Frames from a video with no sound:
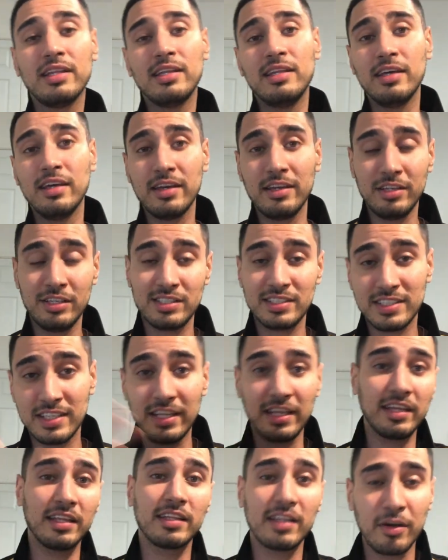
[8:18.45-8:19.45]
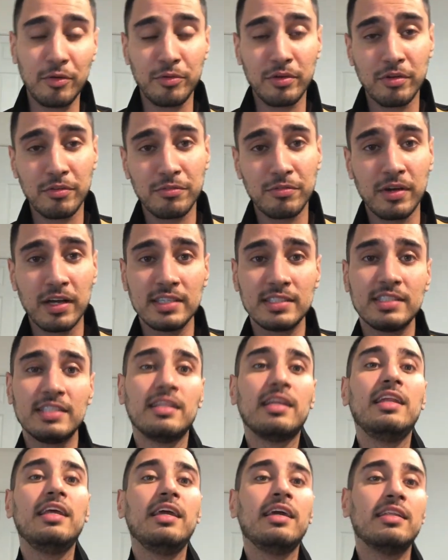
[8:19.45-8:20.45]
They're seeing that we are first in the
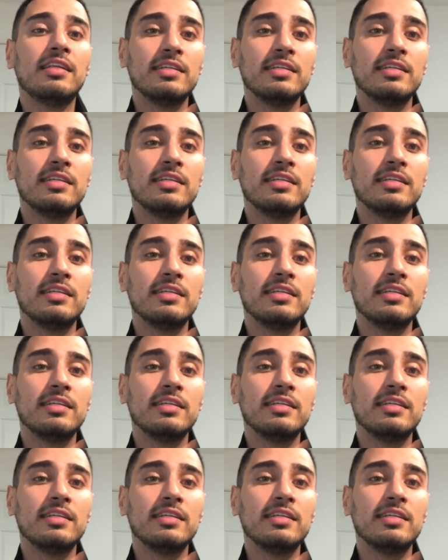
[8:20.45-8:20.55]
league.